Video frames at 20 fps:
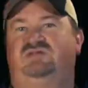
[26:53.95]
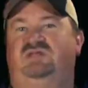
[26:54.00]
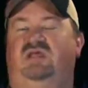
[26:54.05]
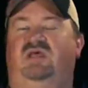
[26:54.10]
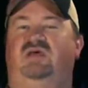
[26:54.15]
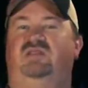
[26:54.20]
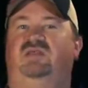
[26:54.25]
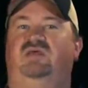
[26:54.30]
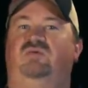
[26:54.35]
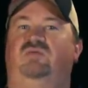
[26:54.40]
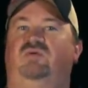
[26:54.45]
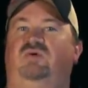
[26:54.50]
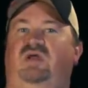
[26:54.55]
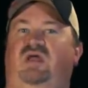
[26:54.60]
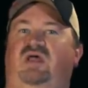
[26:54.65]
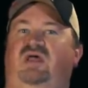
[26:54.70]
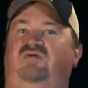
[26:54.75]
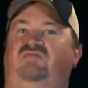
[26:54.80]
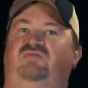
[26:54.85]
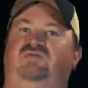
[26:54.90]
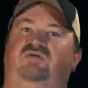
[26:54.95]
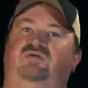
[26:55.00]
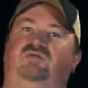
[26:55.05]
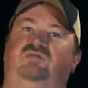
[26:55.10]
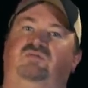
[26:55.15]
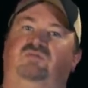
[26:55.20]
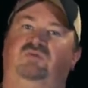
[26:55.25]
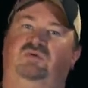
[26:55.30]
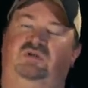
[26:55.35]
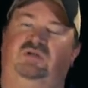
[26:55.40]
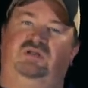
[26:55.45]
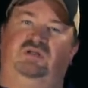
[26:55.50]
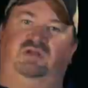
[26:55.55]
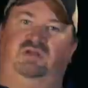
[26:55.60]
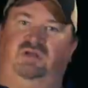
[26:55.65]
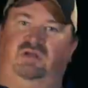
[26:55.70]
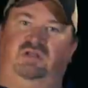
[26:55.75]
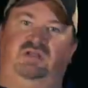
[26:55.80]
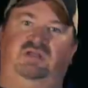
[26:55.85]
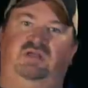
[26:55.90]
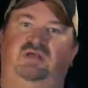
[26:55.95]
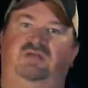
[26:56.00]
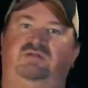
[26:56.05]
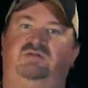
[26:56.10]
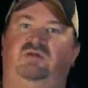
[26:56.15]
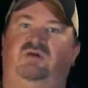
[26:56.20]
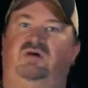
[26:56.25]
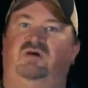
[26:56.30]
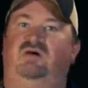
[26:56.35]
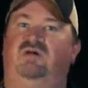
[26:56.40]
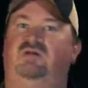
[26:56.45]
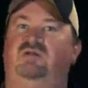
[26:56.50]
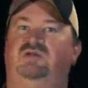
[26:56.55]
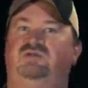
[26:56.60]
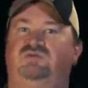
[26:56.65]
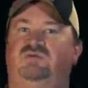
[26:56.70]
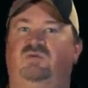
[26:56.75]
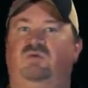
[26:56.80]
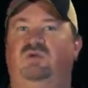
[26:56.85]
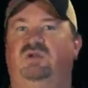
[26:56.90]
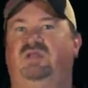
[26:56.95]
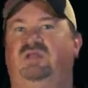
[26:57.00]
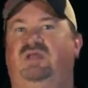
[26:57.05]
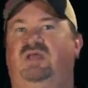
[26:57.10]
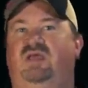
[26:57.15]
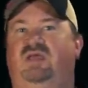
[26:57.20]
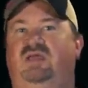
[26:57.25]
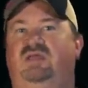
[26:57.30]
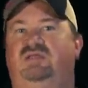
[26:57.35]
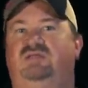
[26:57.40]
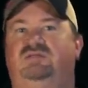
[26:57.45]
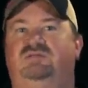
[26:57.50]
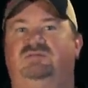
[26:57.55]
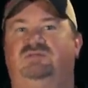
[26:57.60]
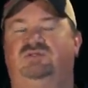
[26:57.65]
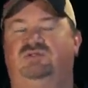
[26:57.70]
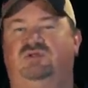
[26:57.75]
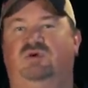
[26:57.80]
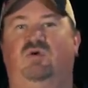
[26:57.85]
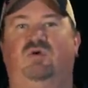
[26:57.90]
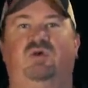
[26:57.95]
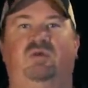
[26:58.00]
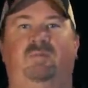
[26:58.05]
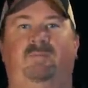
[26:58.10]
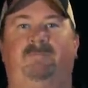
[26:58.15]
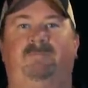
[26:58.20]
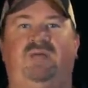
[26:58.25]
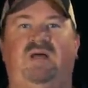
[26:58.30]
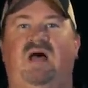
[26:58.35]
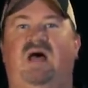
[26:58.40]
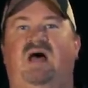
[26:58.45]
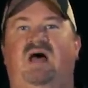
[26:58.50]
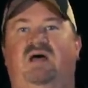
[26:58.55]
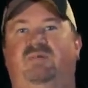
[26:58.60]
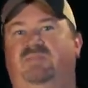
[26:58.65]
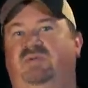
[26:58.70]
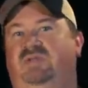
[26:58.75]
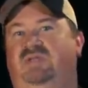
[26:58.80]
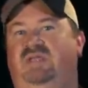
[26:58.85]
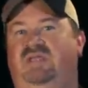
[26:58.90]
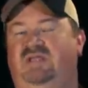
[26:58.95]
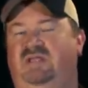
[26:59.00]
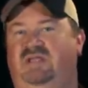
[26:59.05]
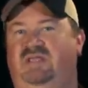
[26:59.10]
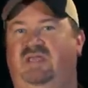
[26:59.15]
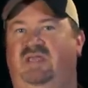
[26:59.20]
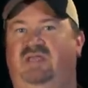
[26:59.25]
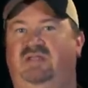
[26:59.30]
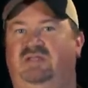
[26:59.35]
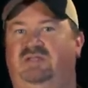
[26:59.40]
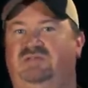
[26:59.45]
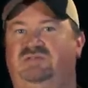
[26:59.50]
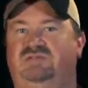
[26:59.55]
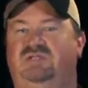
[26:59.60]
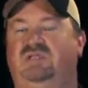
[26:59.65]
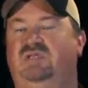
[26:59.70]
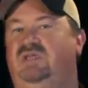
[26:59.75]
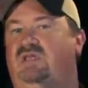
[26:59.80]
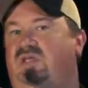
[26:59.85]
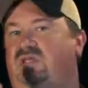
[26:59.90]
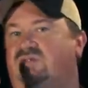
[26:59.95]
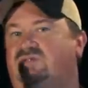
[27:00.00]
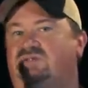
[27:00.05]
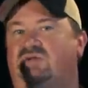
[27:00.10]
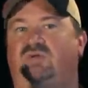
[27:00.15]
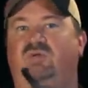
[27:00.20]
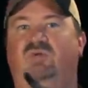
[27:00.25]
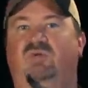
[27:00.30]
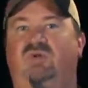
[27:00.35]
sound that we're after in a cut down call is wanting a short pop in a cadence. So we